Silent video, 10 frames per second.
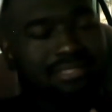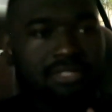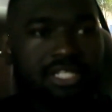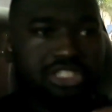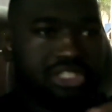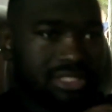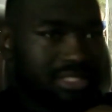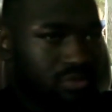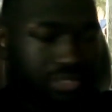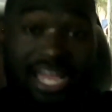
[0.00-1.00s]
some
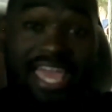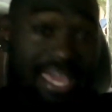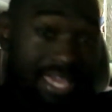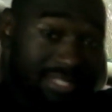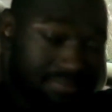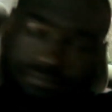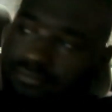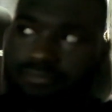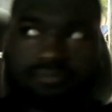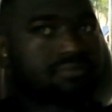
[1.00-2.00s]
lunges, which I hate
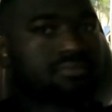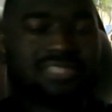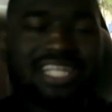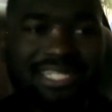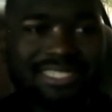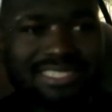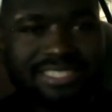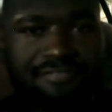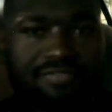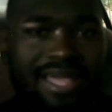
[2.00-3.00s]

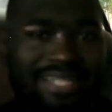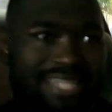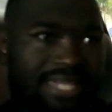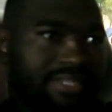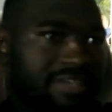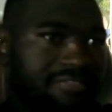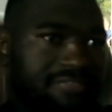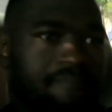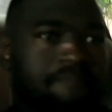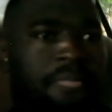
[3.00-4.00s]
stiff leg deadlift.
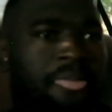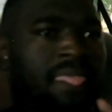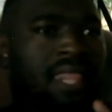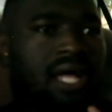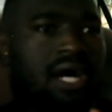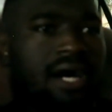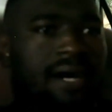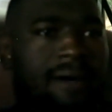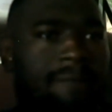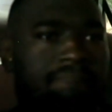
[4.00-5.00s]

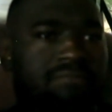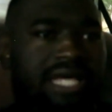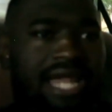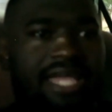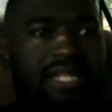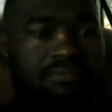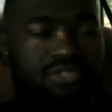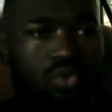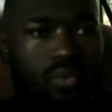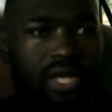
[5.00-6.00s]
Um, then I end up
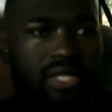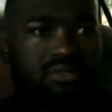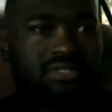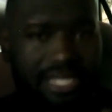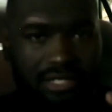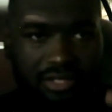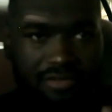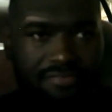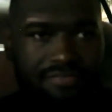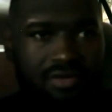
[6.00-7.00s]
doing
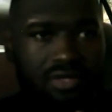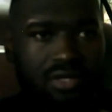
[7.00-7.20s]
deadlift,